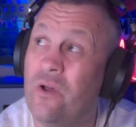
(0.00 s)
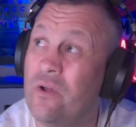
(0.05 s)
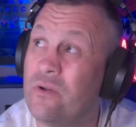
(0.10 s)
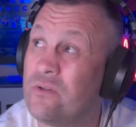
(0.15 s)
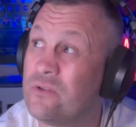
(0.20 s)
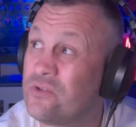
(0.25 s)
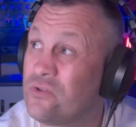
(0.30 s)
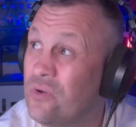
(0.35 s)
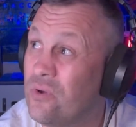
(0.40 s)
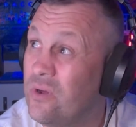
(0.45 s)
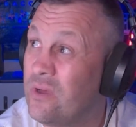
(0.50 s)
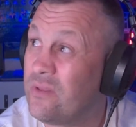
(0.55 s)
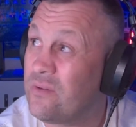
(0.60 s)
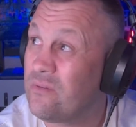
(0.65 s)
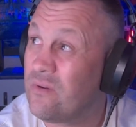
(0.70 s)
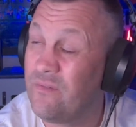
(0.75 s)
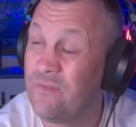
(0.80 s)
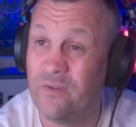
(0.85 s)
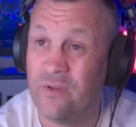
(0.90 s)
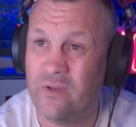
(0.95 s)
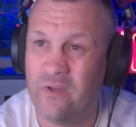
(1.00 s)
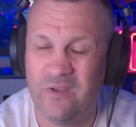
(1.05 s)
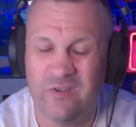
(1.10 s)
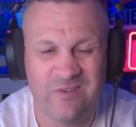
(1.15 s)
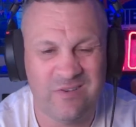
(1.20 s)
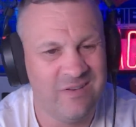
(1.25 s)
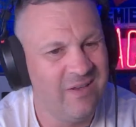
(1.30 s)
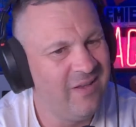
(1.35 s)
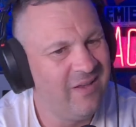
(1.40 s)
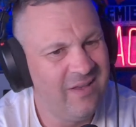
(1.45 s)
or try the
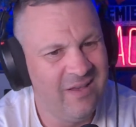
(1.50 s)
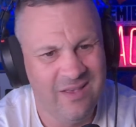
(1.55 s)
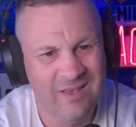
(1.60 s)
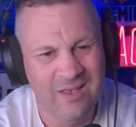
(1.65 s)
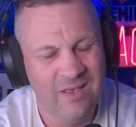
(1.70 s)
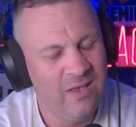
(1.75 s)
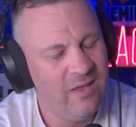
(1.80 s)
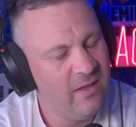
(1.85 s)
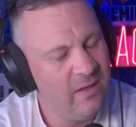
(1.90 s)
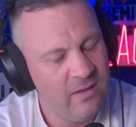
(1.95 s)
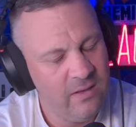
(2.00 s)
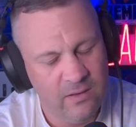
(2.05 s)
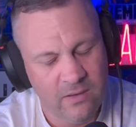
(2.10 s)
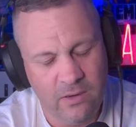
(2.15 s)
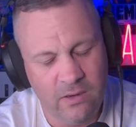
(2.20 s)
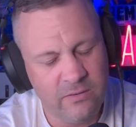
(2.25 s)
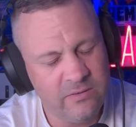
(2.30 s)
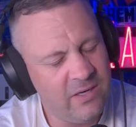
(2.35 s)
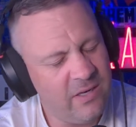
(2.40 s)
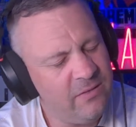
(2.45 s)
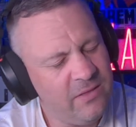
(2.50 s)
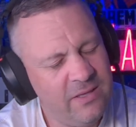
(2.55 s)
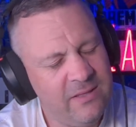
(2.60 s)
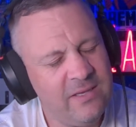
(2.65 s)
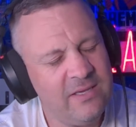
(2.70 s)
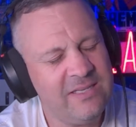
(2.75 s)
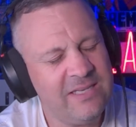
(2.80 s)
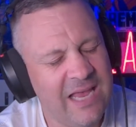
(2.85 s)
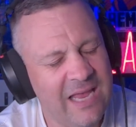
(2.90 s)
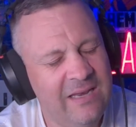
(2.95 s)
reverse. I don't think
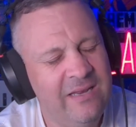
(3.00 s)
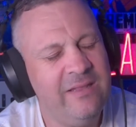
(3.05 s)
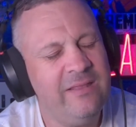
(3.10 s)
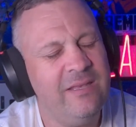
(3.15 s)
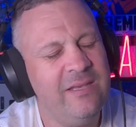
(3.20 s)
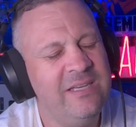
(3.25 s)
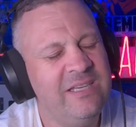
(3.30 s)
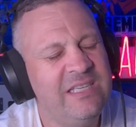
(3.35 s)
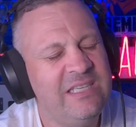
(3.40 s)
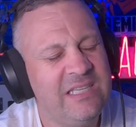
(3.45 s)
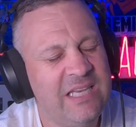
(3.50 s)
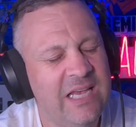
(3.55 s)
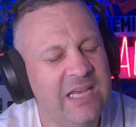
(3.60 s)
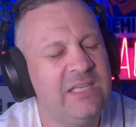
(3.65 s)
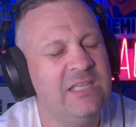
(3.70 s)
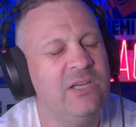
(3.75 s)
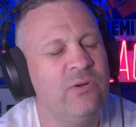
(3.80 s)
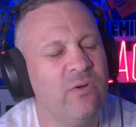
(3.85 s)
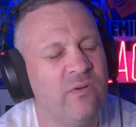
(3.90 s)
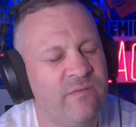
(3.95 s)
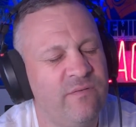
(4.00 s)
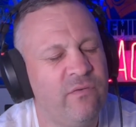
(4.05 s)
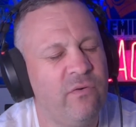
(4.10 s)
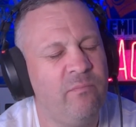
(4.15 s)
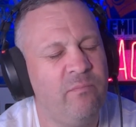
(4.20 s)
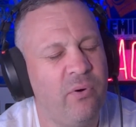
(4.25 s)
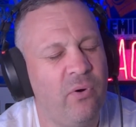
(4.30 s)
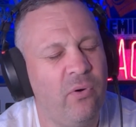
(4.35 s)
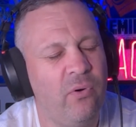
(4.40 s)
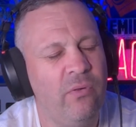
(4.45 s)
there's anything sexier in
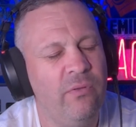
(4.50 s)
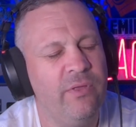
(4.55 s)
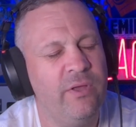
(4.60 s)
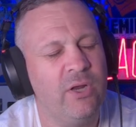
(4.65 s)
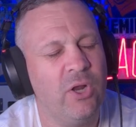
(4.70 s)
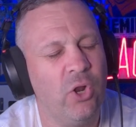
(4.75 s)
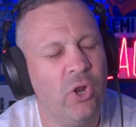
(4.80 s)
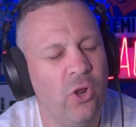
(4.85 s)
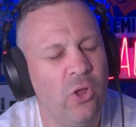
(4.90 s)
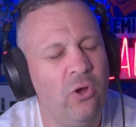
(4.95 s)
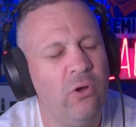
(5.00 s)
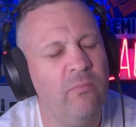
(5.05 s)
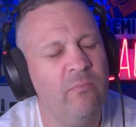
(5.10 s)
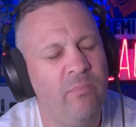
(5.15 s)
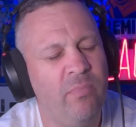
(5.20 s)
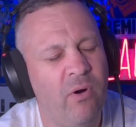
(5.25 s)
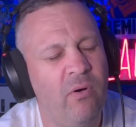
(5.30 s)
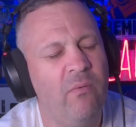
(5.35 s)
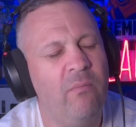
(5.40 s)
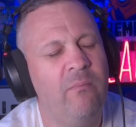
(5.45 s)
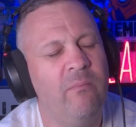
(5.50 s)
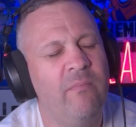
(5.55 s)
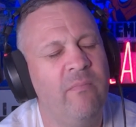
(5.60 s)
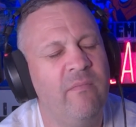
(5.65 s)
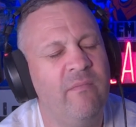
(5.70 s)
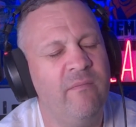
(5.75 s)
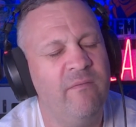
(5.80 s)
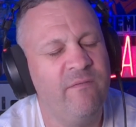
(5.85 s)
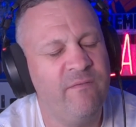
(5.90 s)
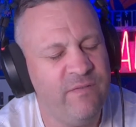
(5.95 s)
football than a long bomb
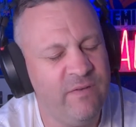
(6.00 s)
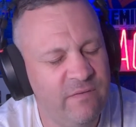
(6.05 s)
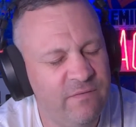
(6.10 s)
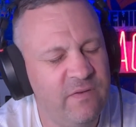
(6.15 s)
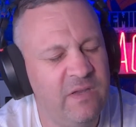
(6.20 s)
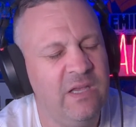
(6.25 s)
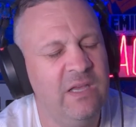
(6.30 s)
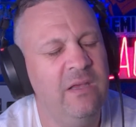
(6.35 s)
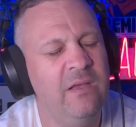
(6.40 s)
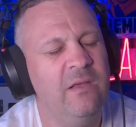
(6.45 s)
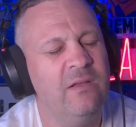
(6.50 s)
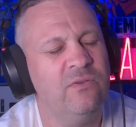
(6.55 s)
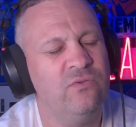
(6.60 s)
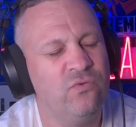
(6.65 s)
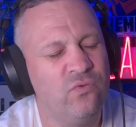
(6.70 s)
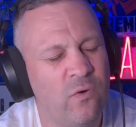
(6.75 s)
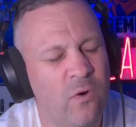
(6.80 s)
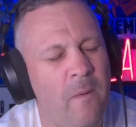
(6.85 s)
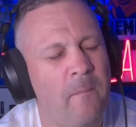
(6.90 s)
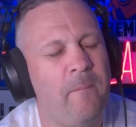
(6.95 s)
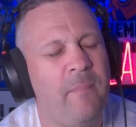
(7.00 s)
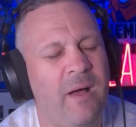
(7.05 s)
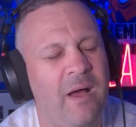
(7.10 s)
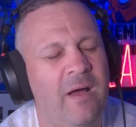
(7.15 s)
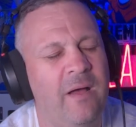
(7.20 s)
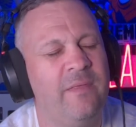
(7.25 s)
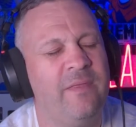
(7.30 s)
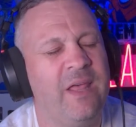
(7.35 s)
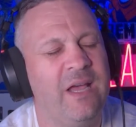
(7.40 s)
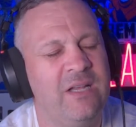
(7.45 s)
50 drop
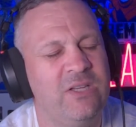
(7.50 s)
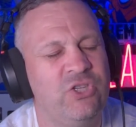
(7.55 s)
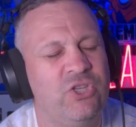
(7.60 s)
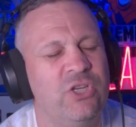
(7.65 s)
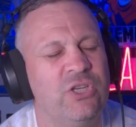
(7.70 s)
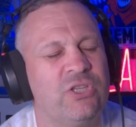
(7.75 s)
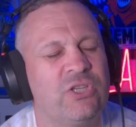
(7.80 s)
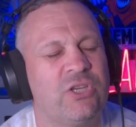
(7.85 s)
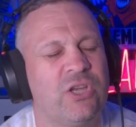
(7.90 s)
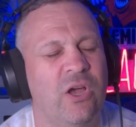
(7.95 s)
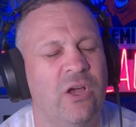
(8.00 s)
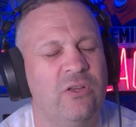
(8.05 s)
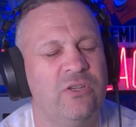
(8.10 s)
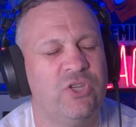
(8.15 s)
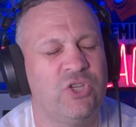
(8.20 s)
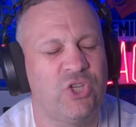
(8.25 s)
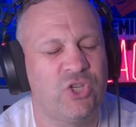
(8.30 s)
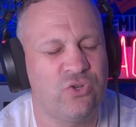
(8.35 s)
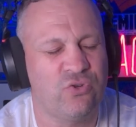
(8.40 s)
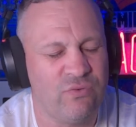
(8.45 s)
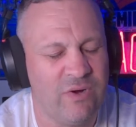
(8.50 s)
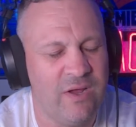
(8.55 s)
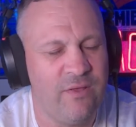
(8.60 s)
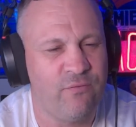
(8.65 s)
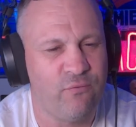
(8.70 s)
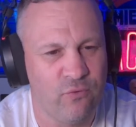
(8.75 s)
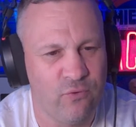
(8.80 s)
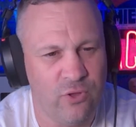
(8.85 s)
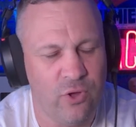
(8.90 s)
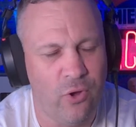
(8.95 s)
punt that just goes straight
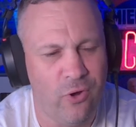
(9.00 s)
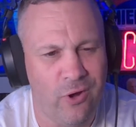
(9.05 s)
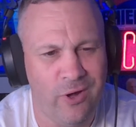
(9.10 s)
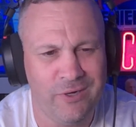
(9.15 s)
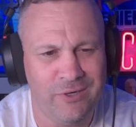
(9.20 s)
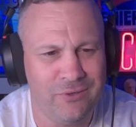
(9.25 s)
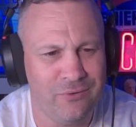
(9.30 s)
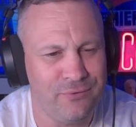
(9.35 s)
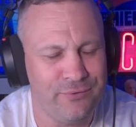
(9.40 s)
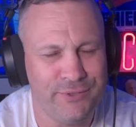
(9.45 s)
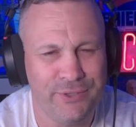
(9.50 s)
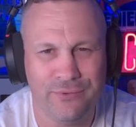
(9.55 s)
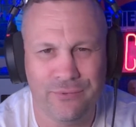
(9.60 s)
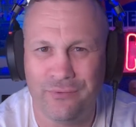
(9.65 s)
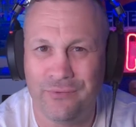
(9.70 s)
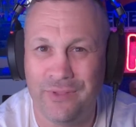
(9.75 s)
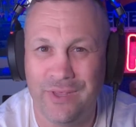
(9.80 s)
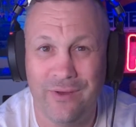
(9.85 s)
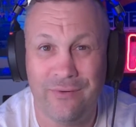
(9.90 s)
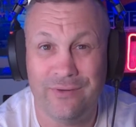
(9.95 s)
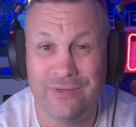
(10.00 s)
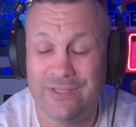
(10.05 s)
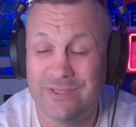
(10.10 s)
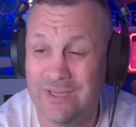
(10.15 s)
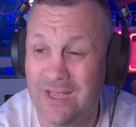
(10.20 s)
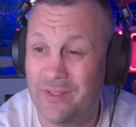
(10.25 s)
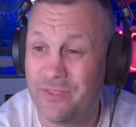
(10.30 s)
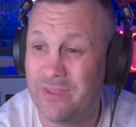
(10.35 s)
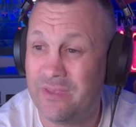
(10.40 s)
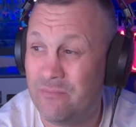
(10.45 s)
through the high diddle. There is
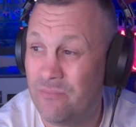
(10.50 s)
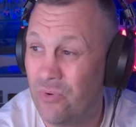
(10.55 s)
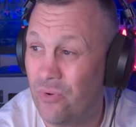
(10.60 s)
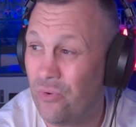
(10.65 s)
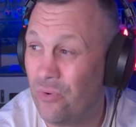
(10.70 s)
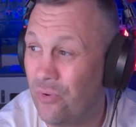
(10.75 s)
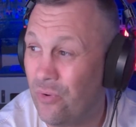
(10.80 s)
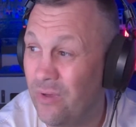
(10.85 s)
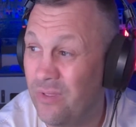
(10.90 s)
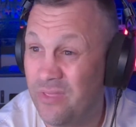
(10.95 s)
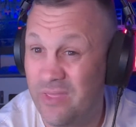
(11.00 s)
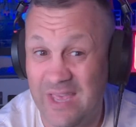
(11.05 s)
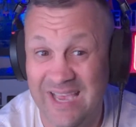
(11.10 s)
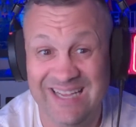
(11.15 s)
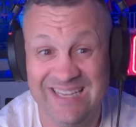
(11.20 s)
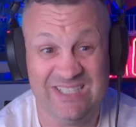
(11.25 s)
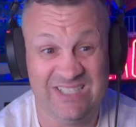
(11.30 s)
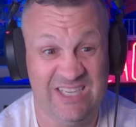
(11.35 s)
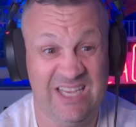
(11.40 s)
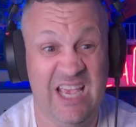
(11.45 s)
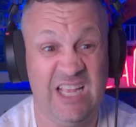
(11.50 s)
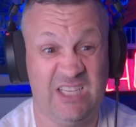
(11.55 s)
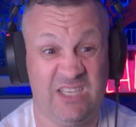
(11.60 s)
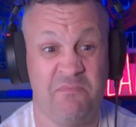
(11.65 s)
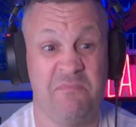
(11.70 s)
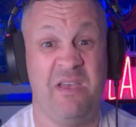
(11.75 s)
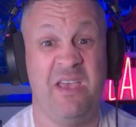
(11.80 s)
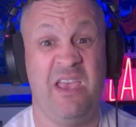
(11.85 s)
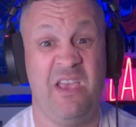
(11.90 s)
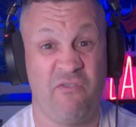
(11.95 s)
nothing more that gets
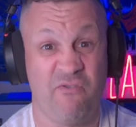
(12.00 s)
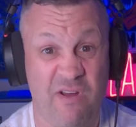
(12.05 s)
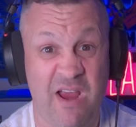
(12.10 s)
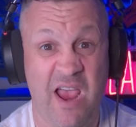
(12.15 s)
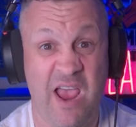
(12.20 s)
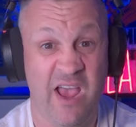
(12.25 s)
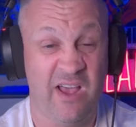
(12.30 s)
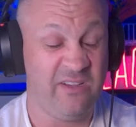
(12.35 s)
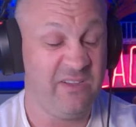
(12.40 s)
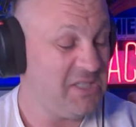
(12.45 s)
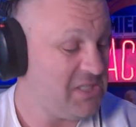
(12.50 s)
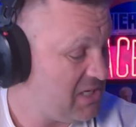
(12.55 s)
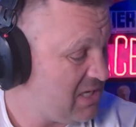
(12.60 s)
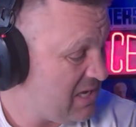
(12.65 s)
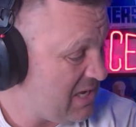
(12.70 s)
me aroused